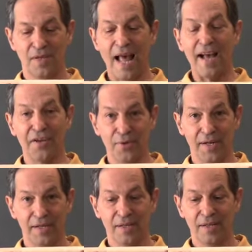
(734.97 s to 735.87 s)

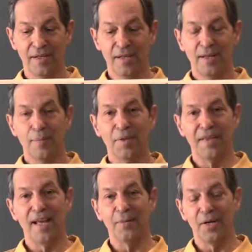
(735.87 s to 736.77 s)
accurate, but
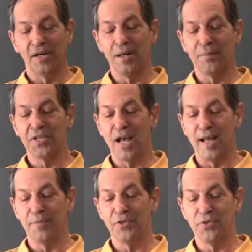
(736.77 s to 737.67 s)
then when it comes
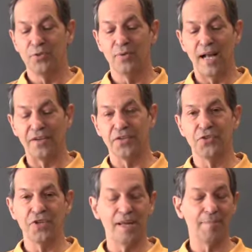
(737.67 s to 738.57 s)
time to actually
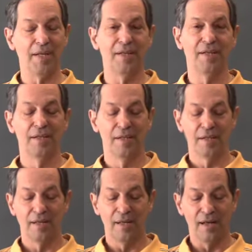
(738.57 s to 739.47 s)
shape it,
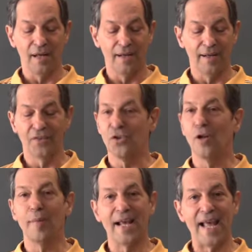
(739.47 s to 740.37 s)
it's
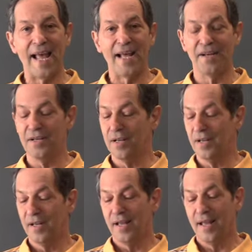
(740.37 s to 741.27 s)
all by hand,
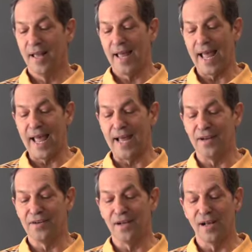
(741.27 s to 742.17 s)

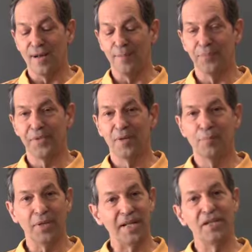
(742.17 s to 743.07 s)
and
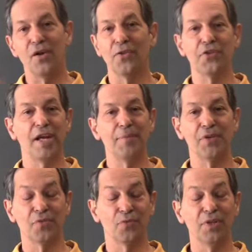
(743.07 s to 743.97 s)
blending all the shapes
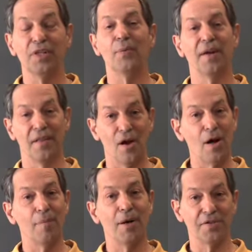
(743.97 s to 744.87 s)
is really one of the
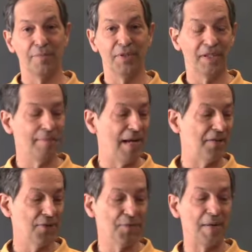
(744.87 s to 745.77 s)
hard parts of building a
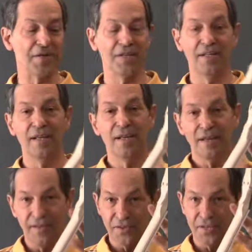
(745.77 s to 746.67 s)
banjo, especially
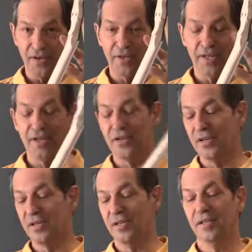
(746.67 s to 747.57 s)
this area
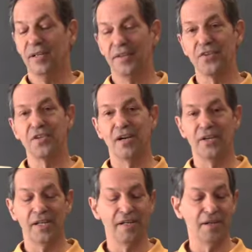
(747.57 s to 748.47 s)
here and this
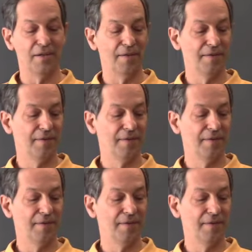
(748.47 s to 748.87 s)
area here.